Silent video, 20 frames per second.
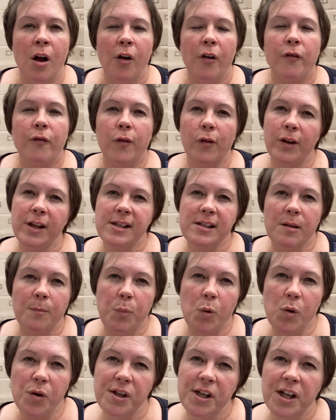fully
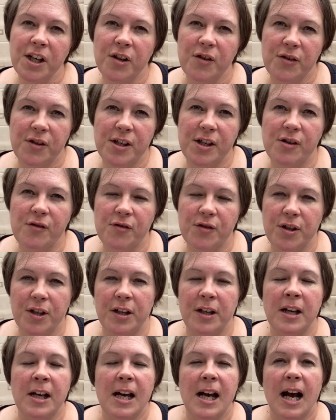supporting your
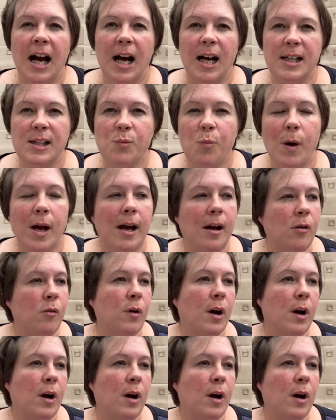children as well,